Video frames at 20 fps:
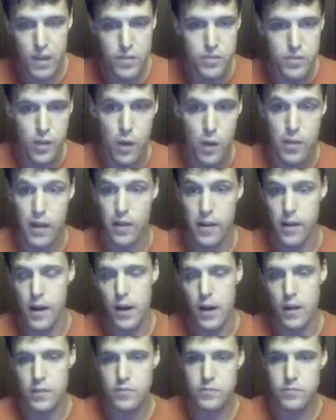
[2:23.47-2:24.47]
So
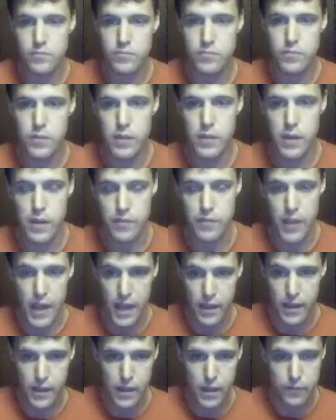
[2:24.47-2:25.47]
that
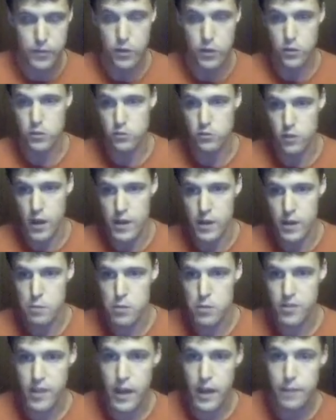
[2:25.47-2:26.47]
if your
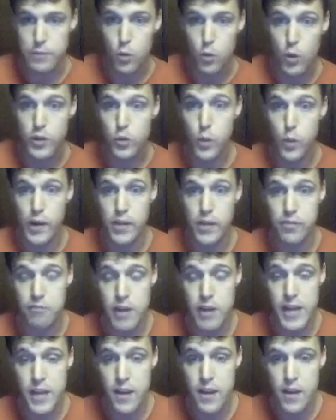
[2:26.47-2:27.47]
numbers add up to
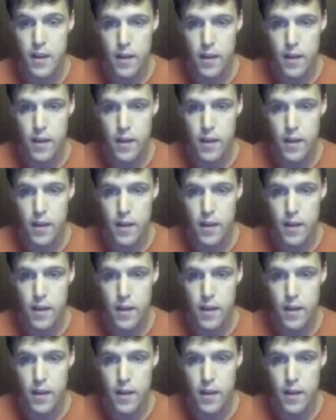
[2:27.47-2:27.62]
123,